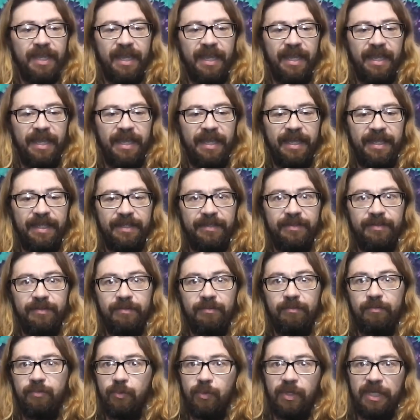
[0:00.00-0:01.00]

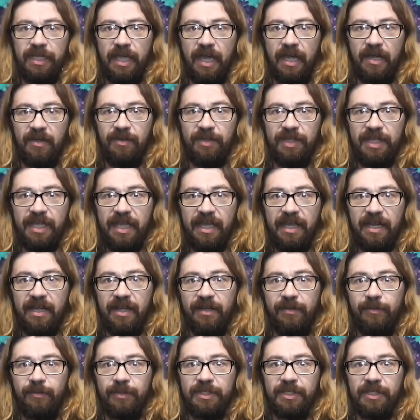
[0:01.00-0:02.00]
and we got on the air
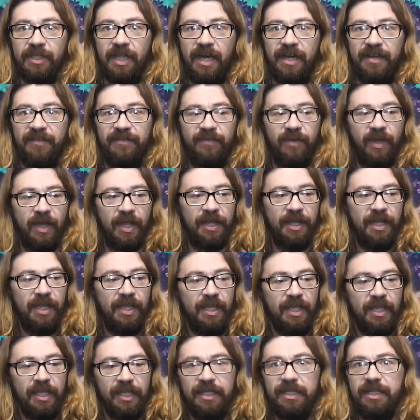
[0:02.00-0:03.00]
and it was a lot of fun.
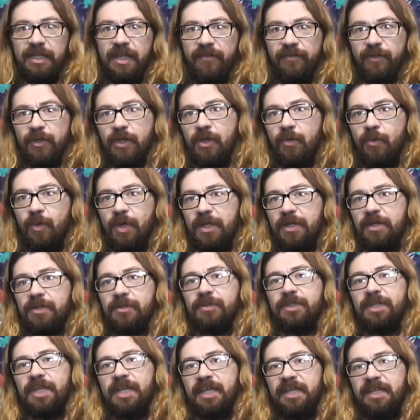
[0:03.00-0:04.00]
You never know where
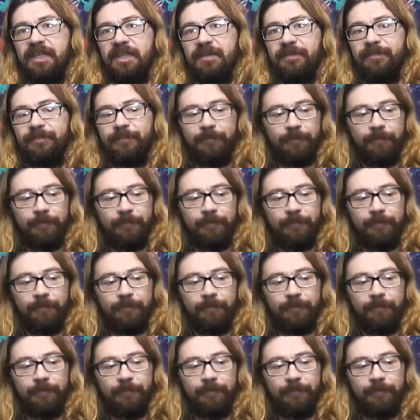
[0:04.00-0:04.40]
it'll take you.